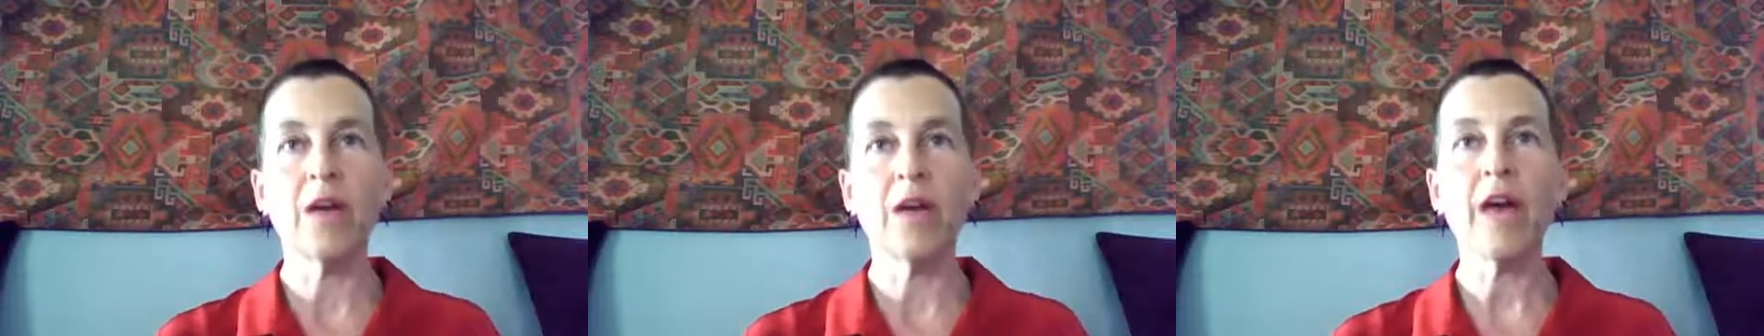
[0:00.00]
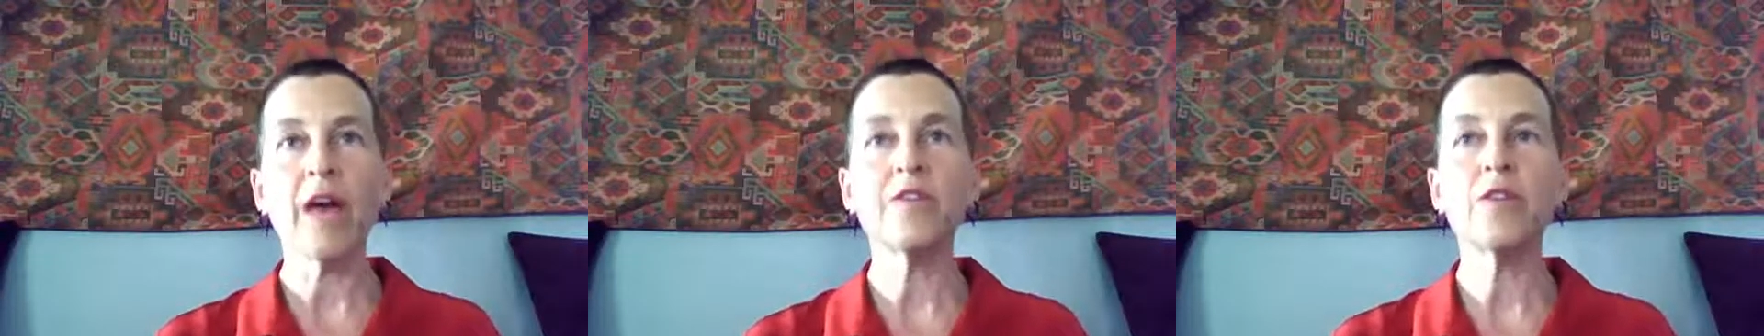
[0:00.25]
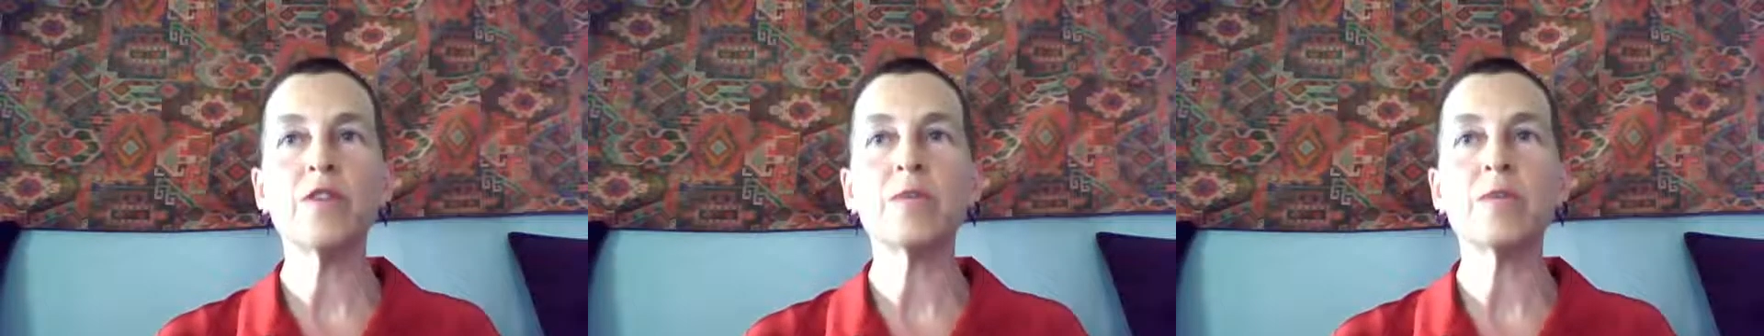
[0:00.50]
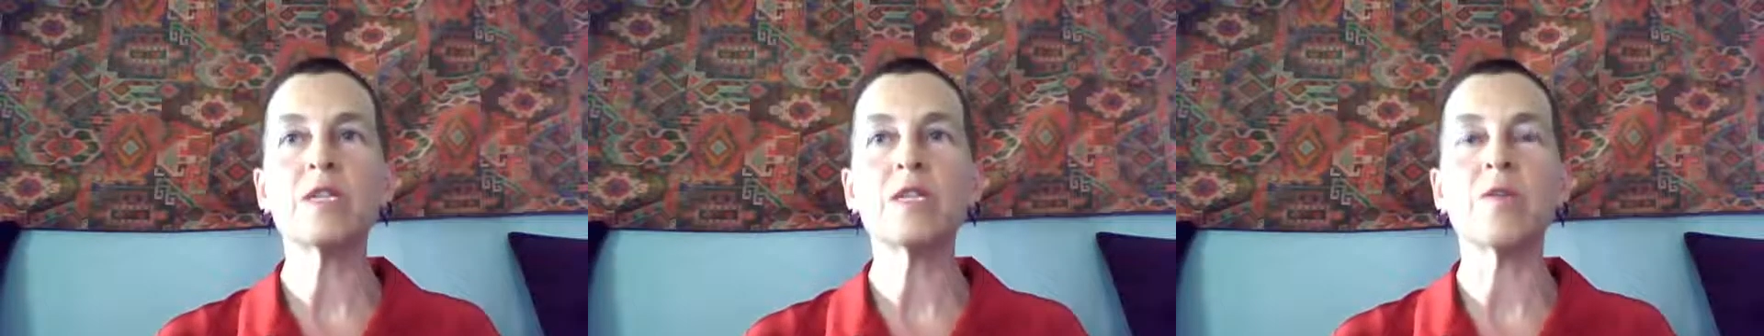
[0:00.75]
after you've
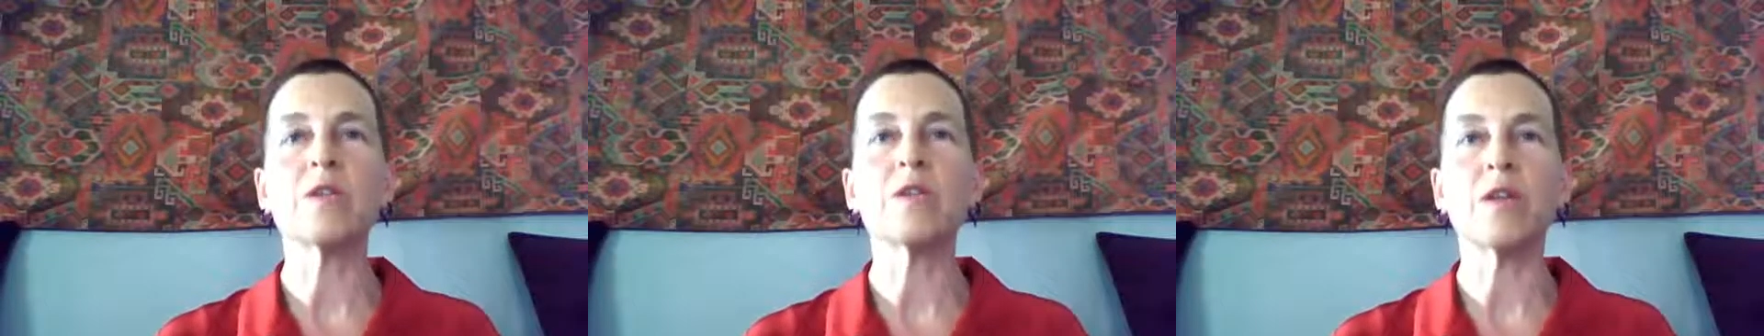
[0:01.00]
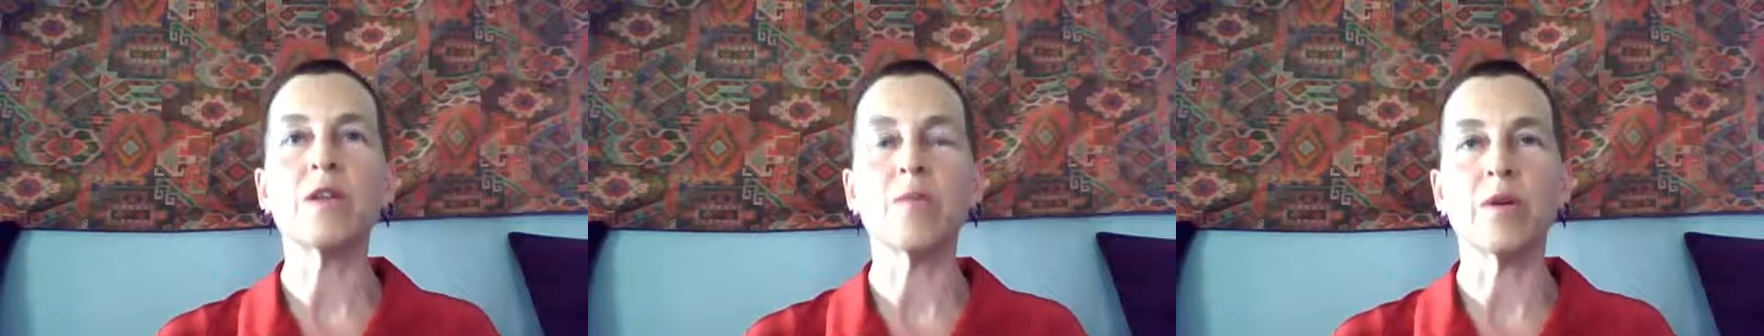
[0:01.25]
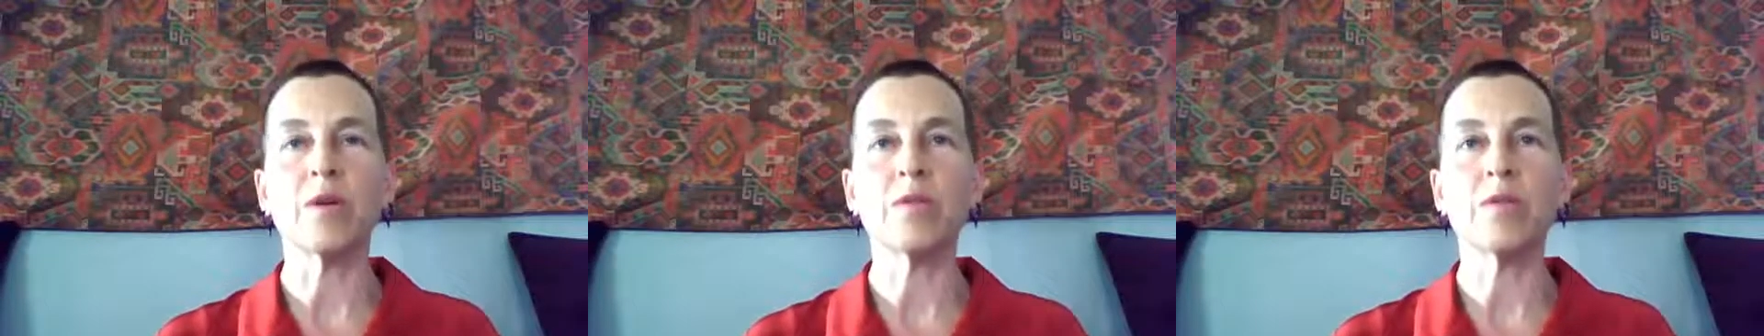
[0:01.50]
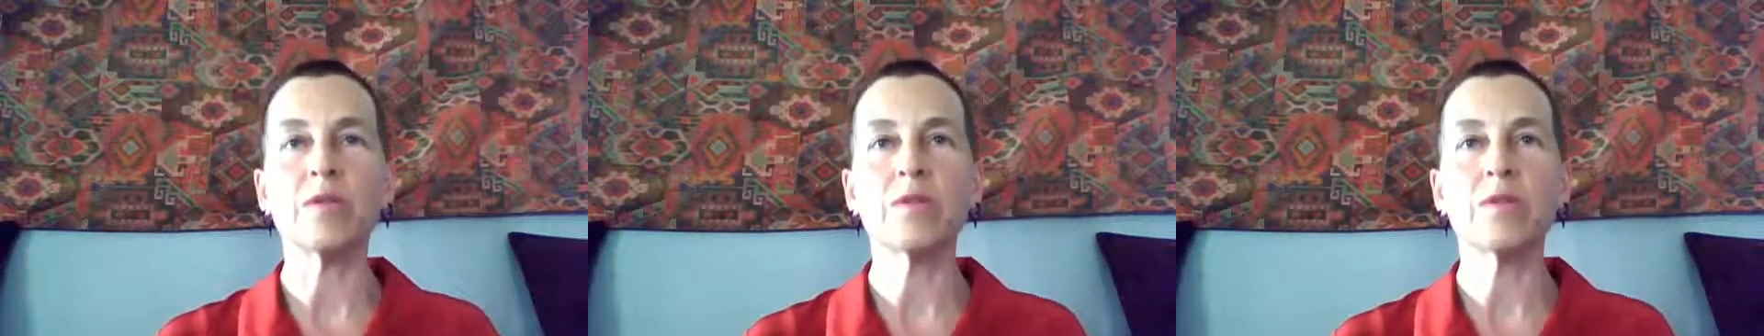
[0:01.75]
been squeezing your bones.